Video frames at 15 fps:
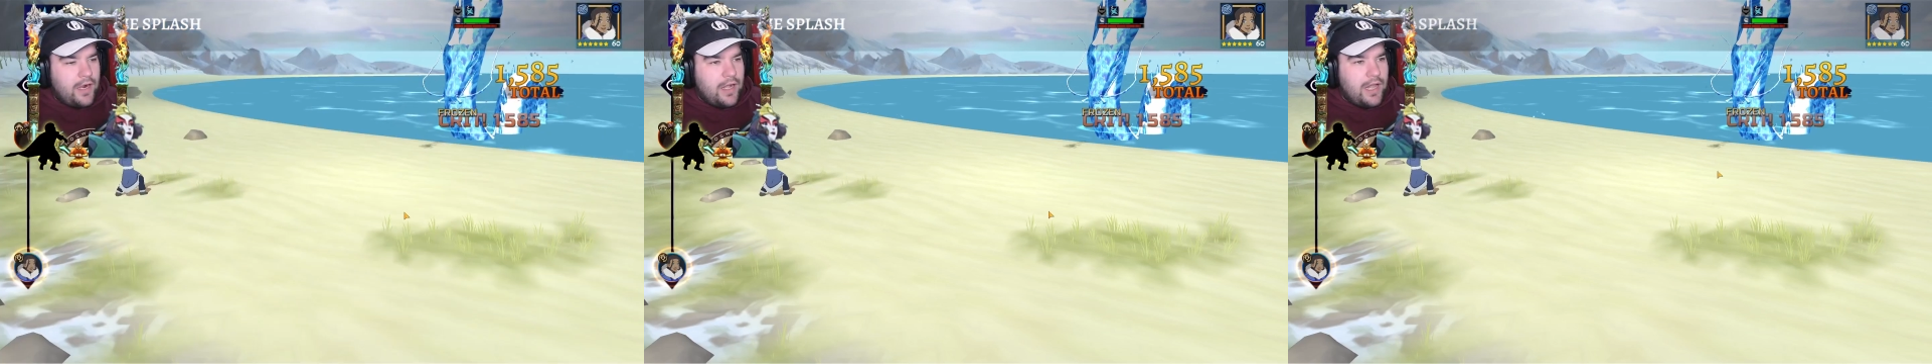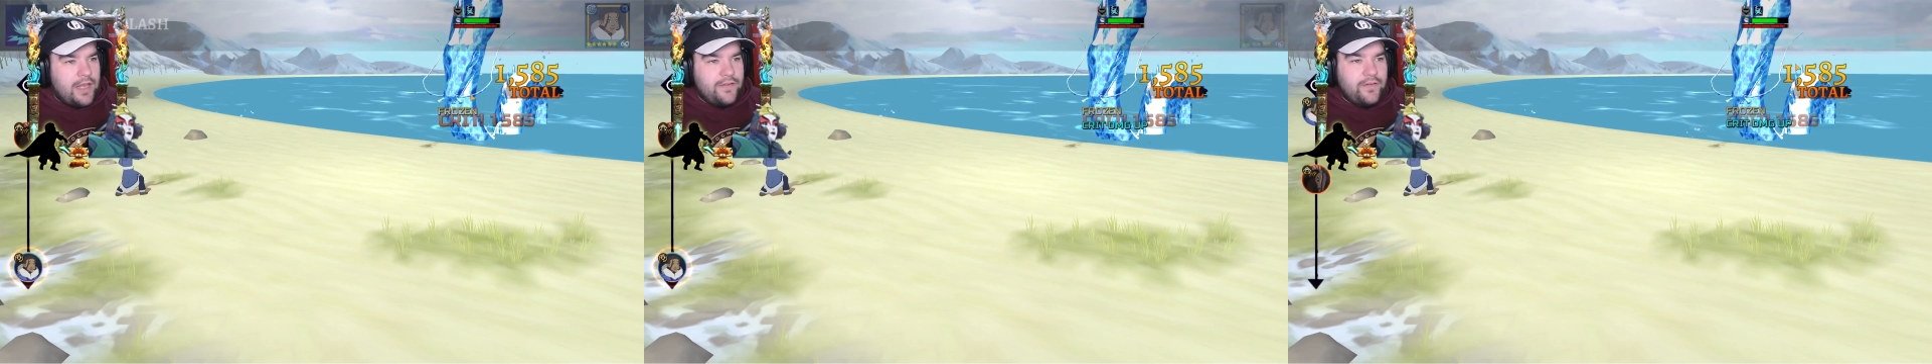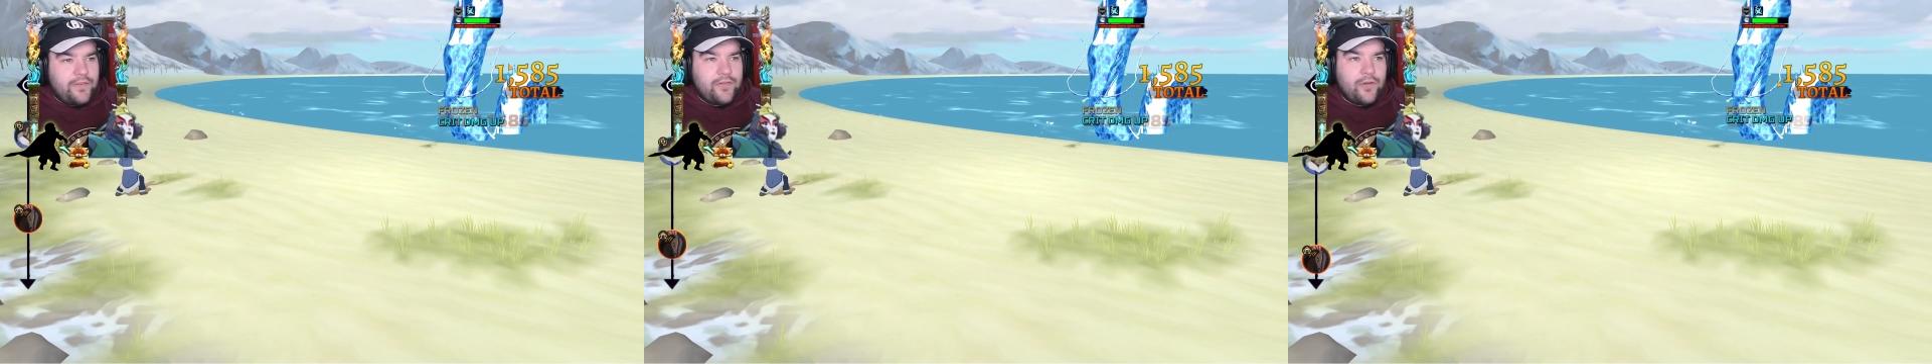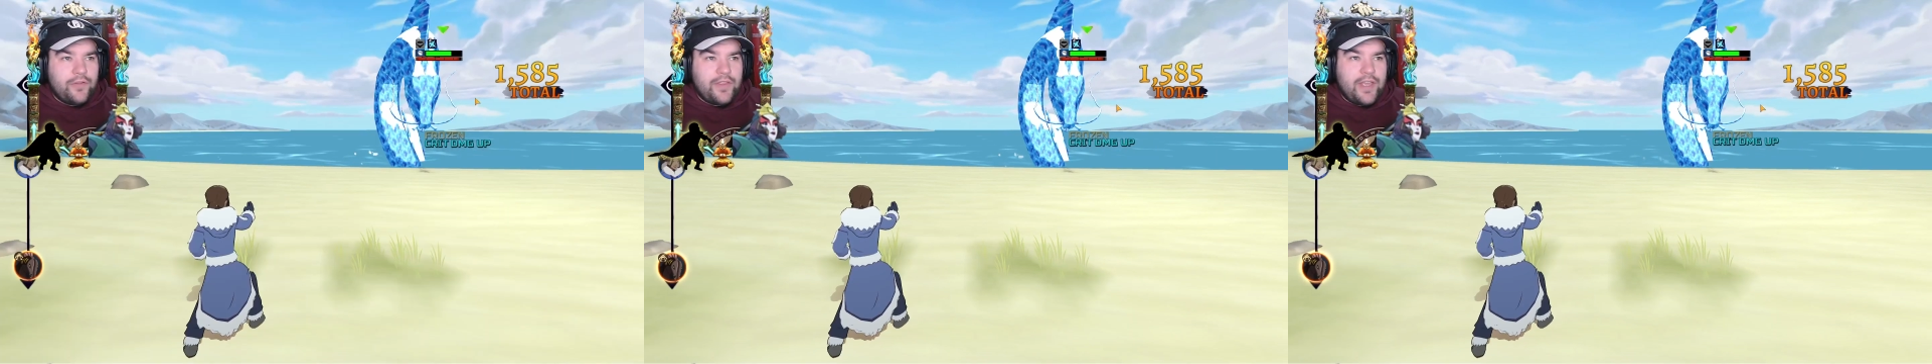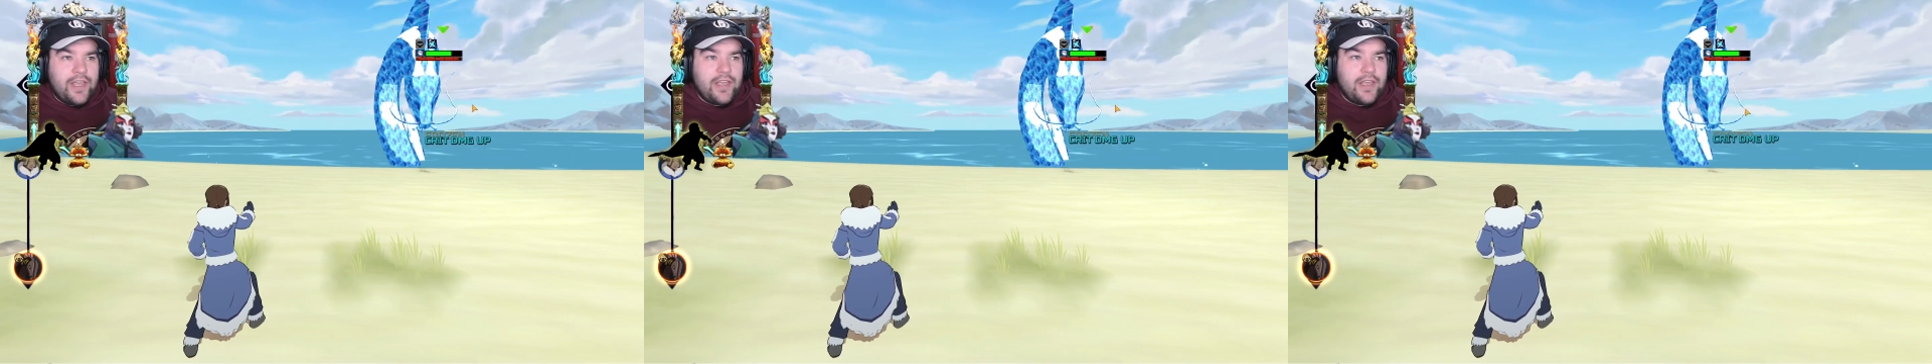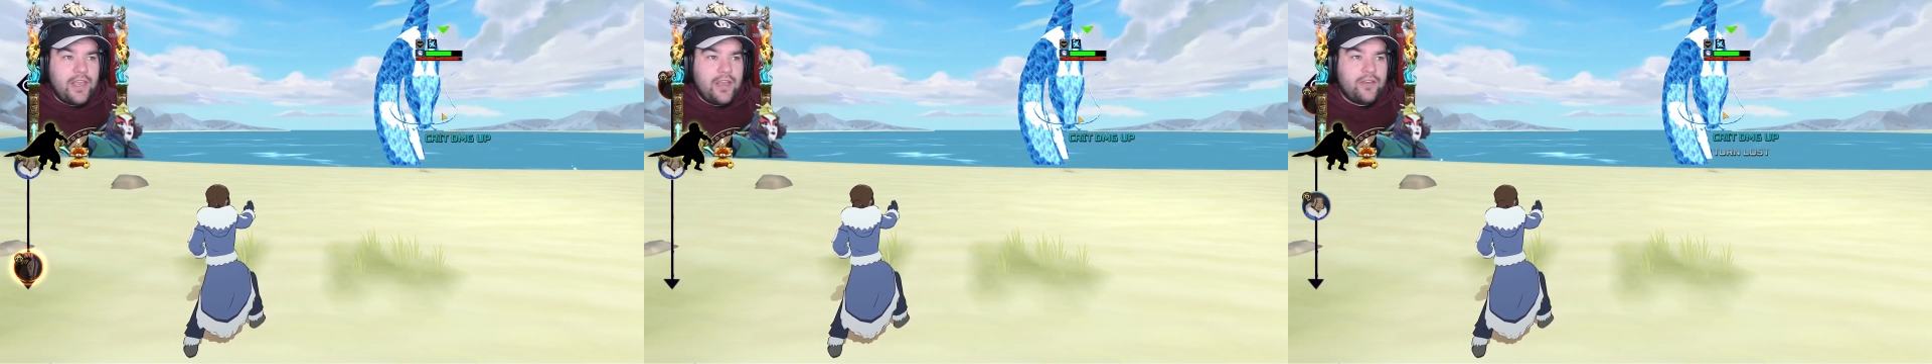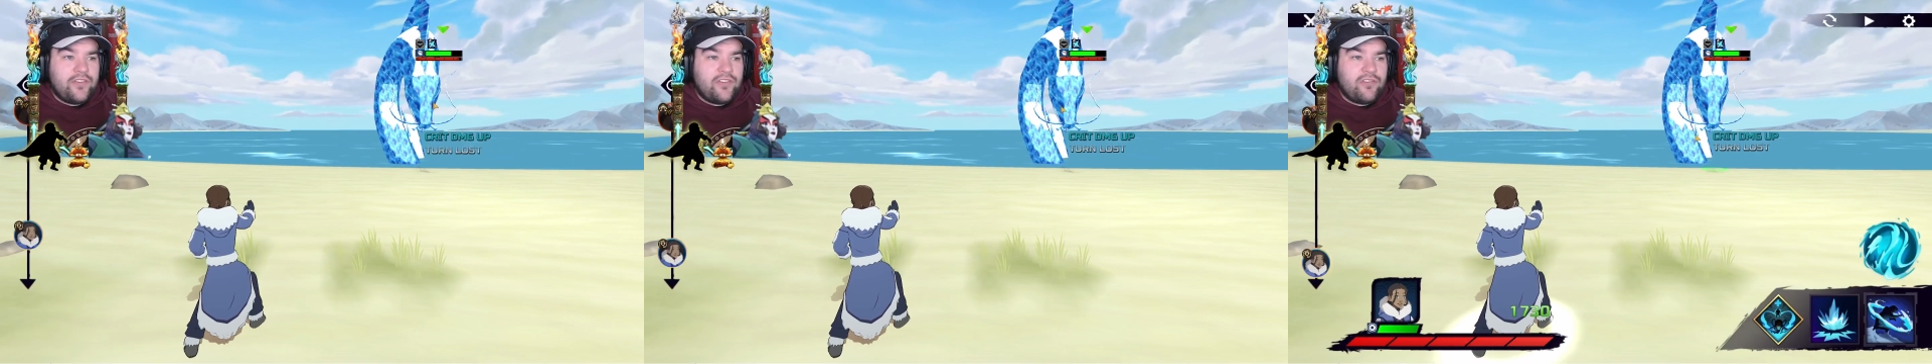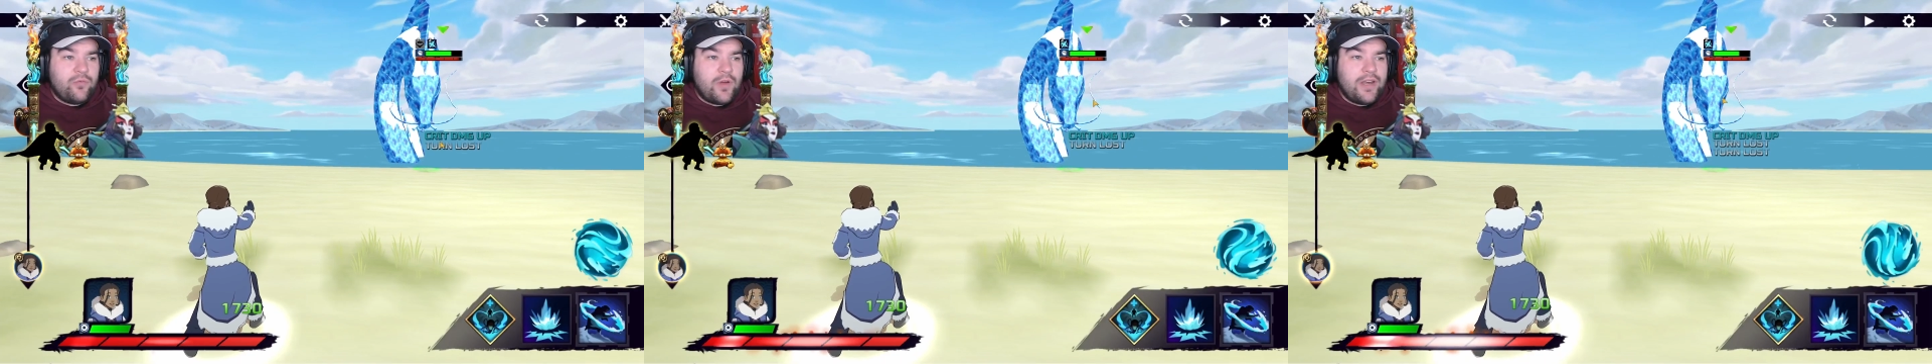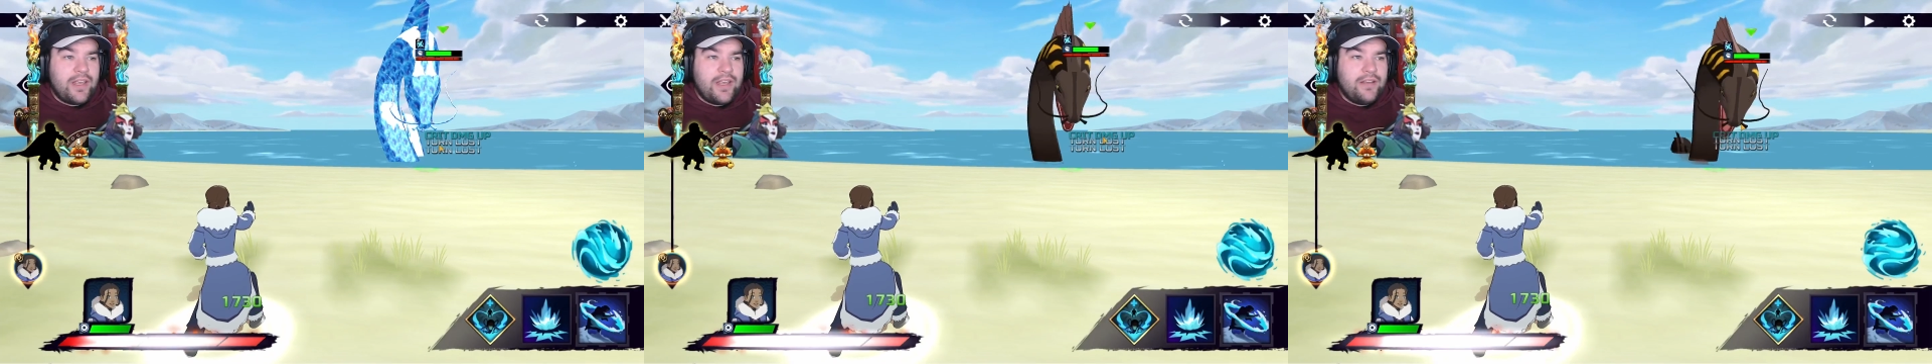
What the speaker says: as you saw there, it just went